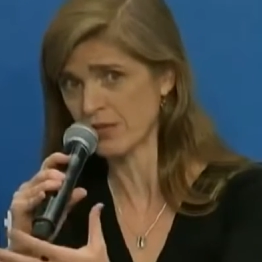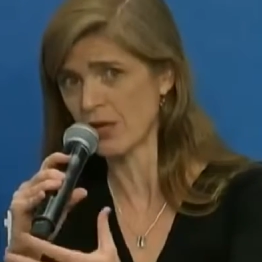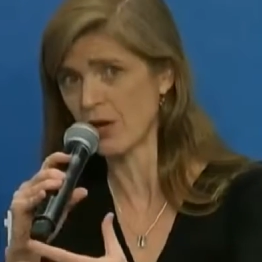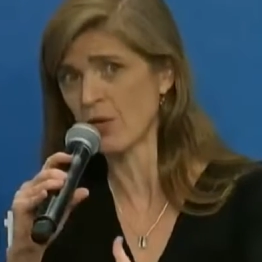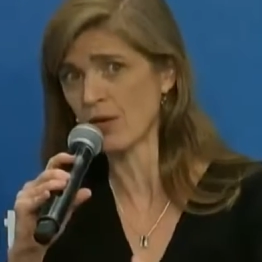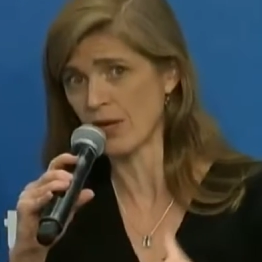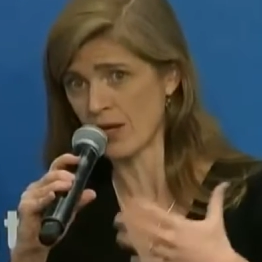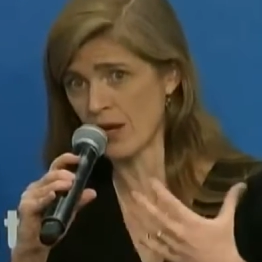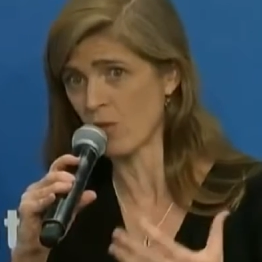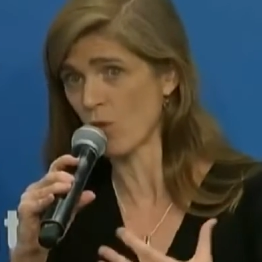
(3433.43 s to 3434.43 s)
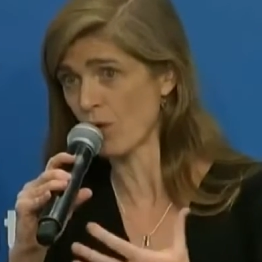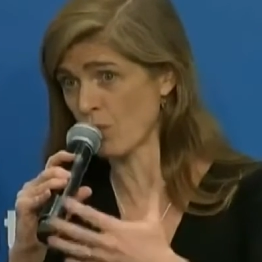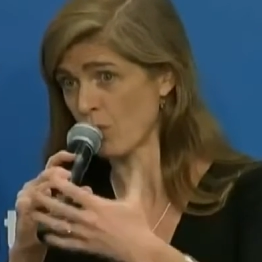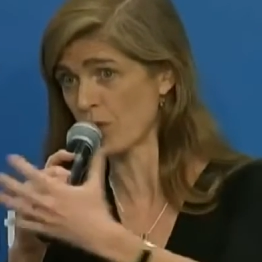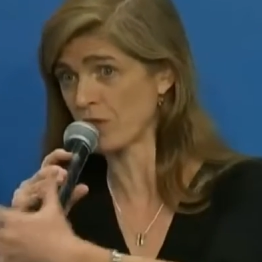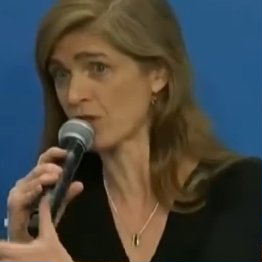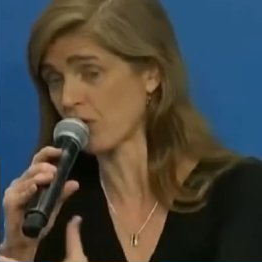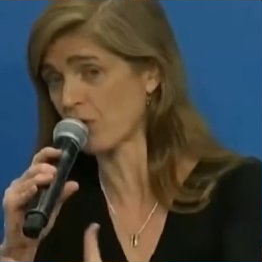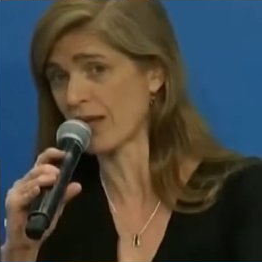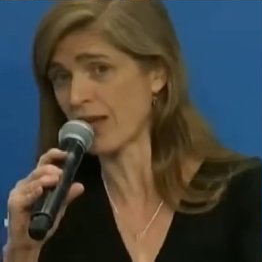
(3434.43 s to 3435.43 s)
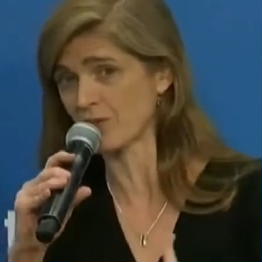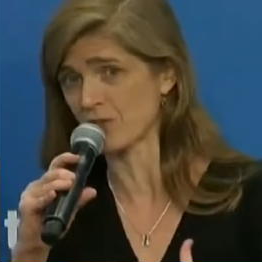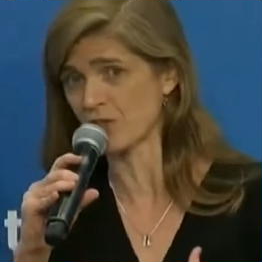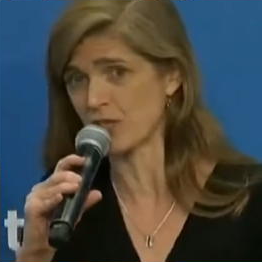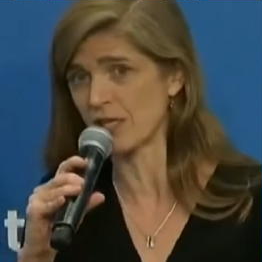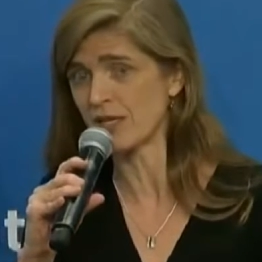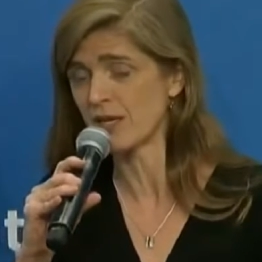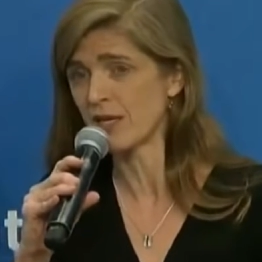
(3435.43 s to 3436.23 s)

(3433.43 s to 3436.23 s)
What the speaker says: and one with a Security Council seat,